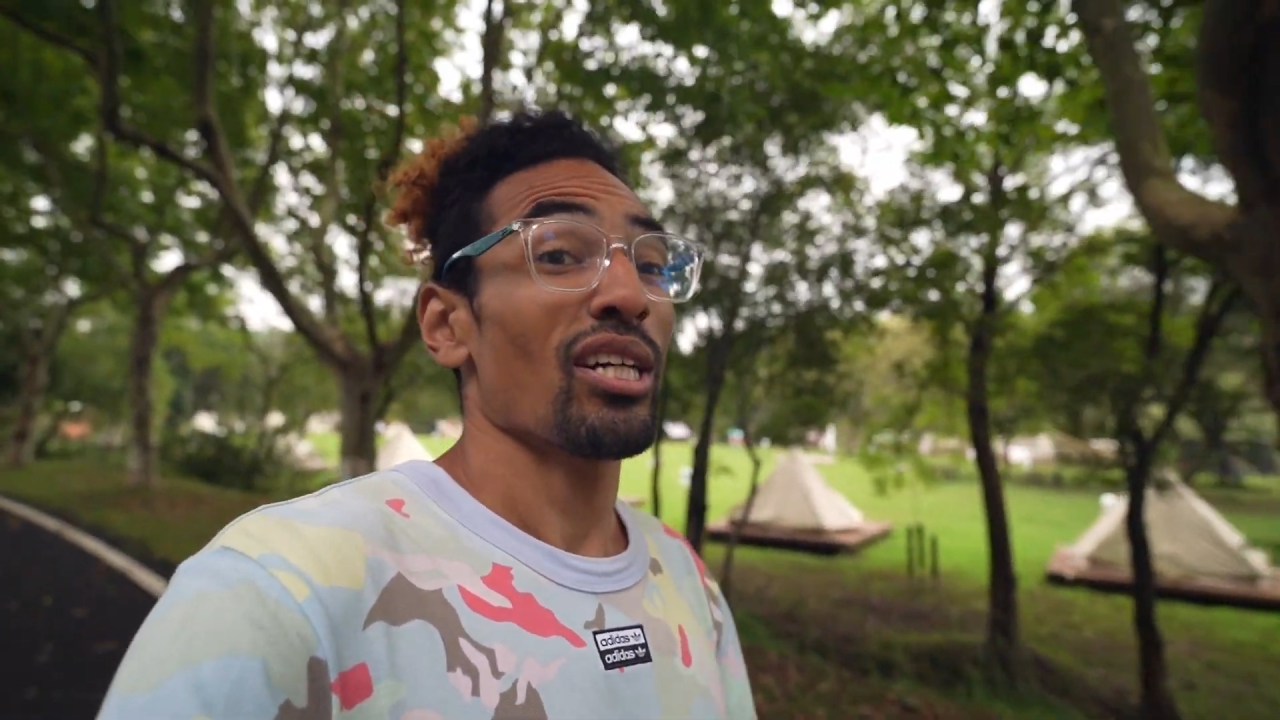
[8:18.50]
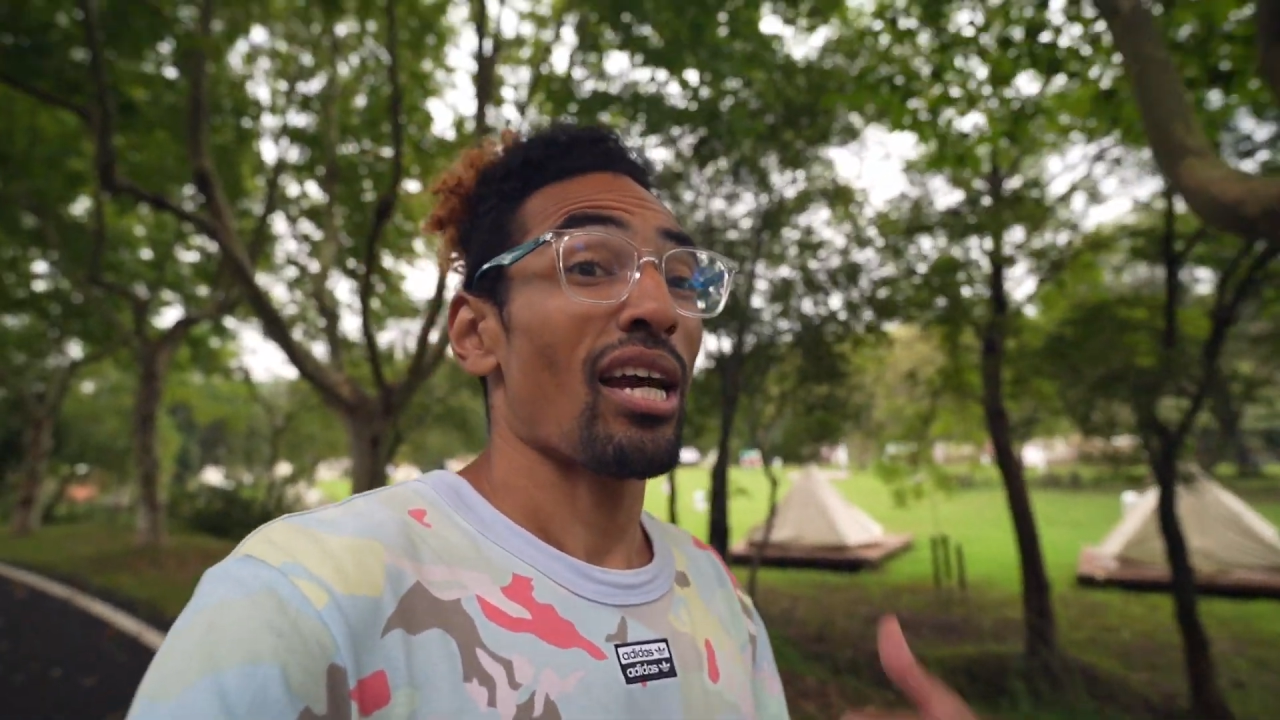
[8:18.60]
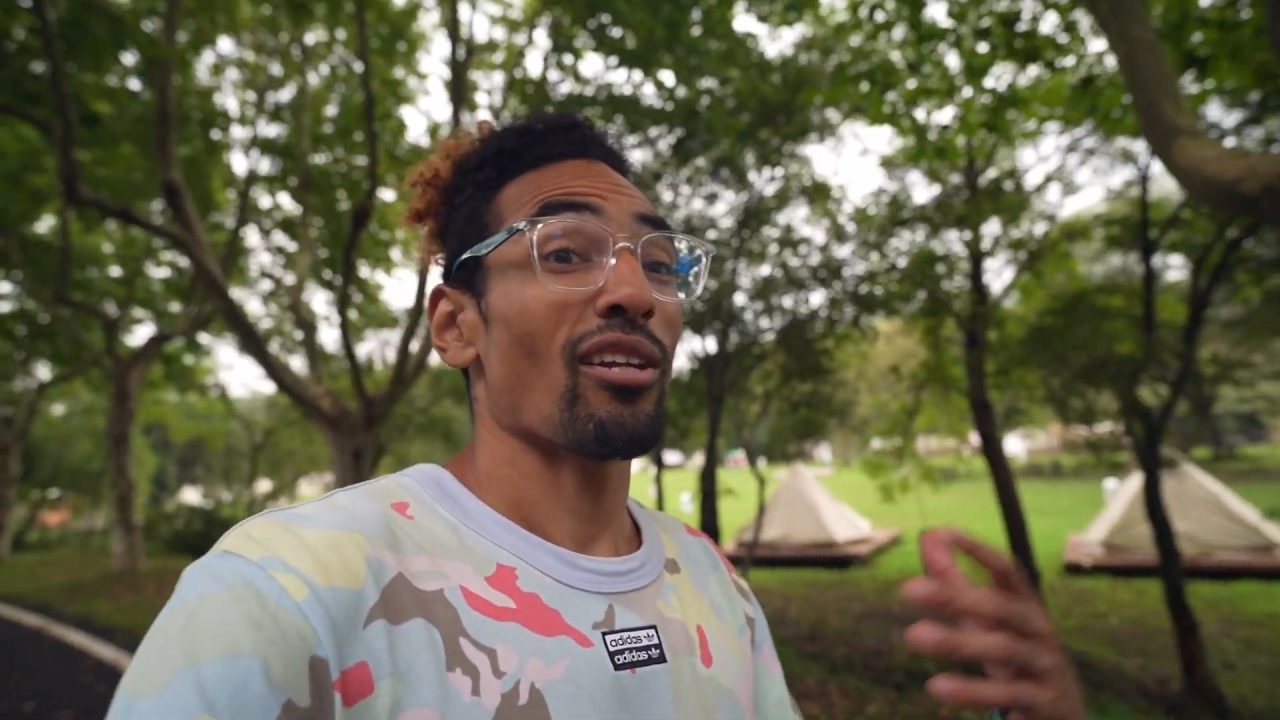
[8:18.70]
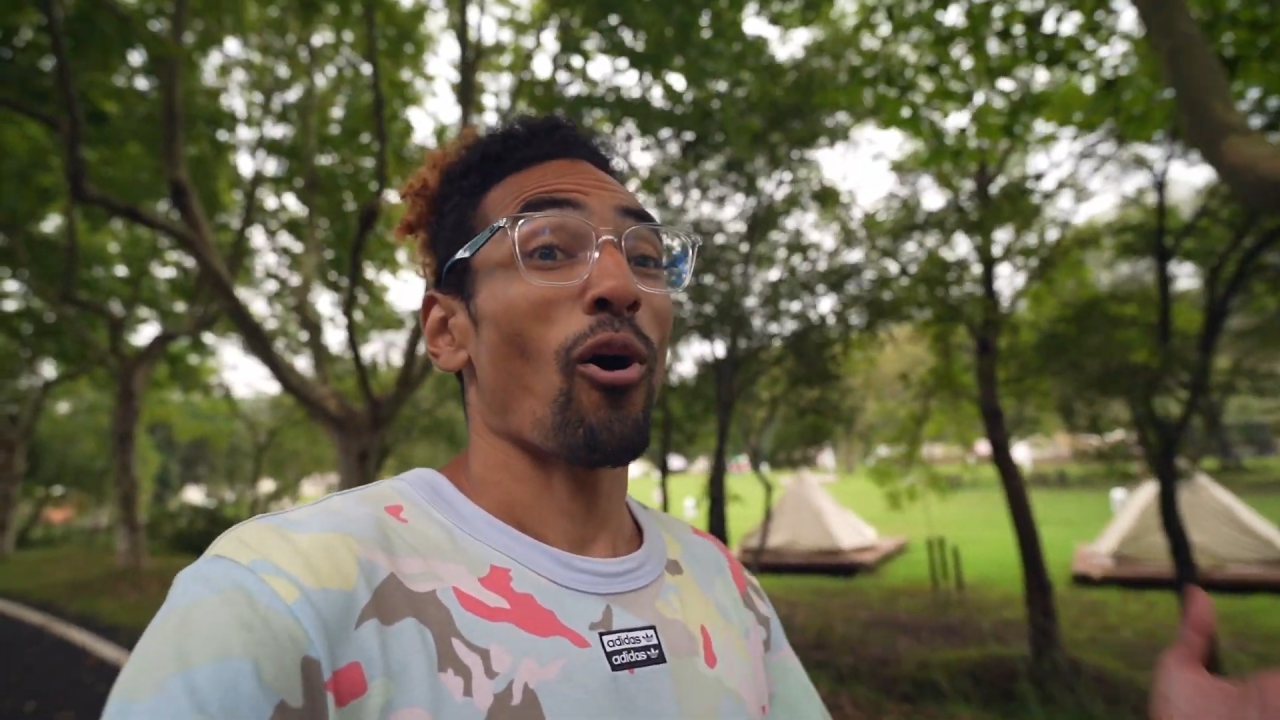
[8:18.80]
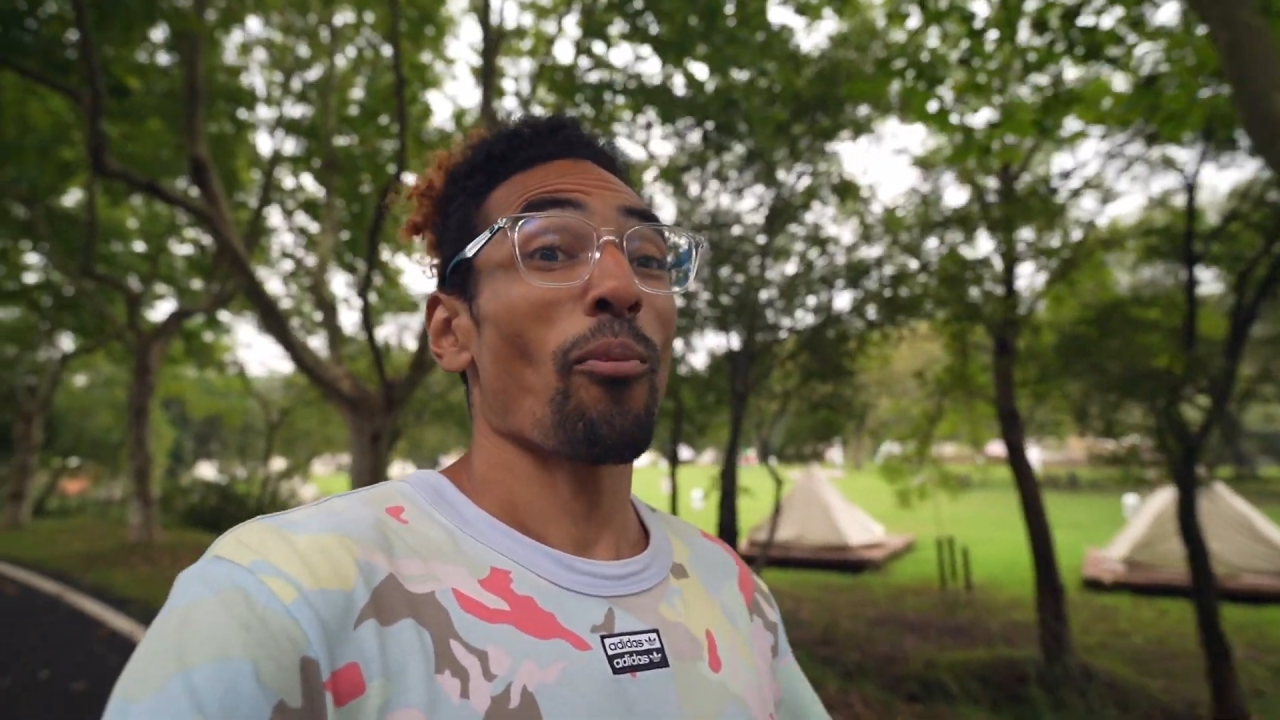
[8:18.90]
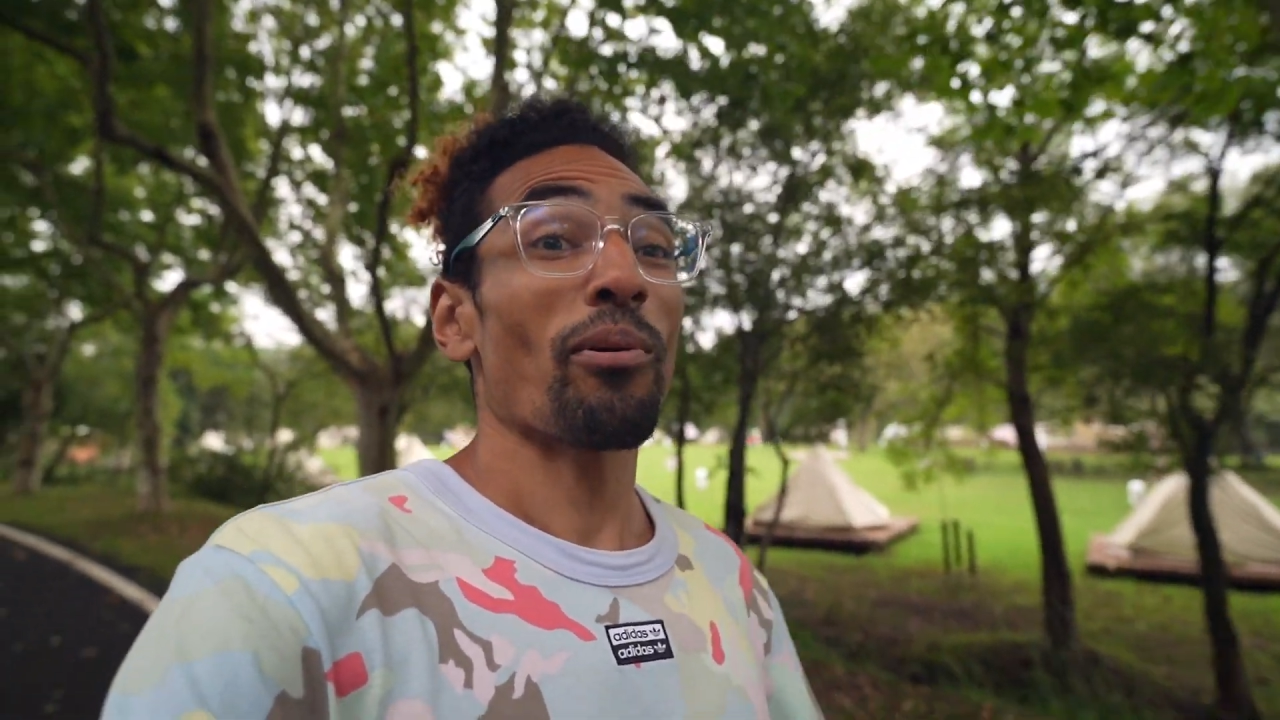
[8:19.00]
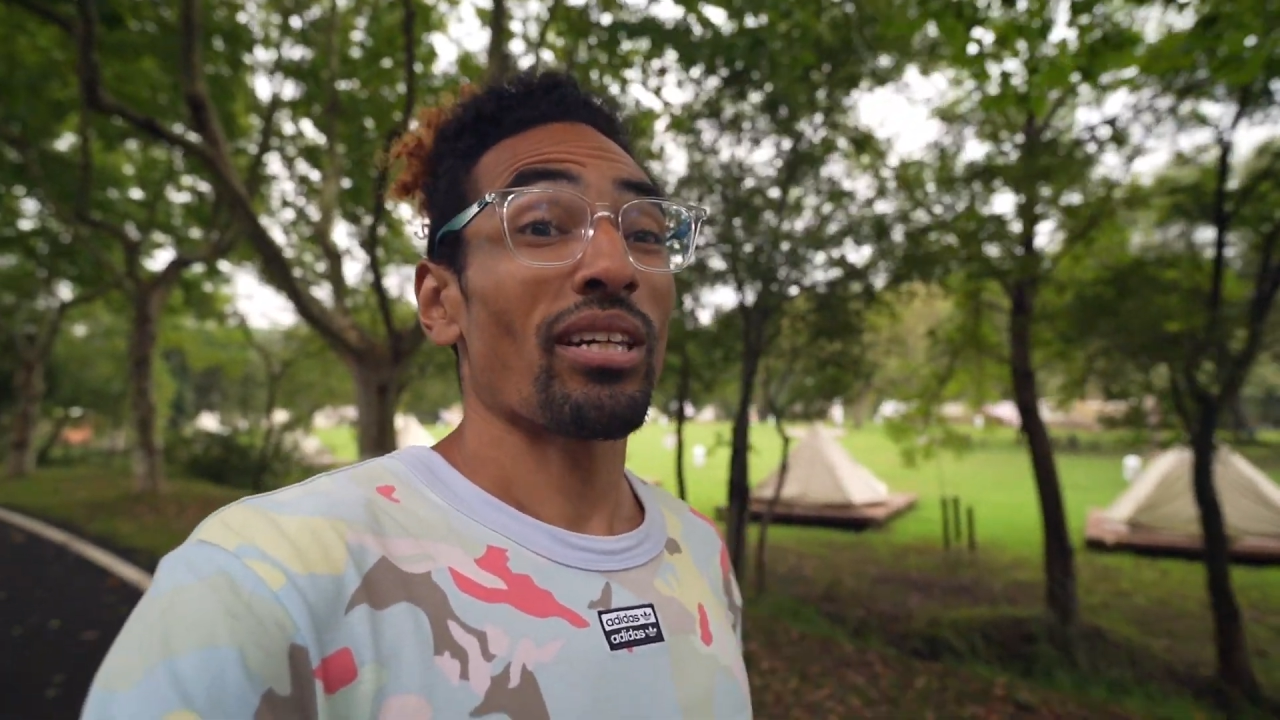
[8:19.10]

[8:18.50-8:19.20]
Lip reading: and open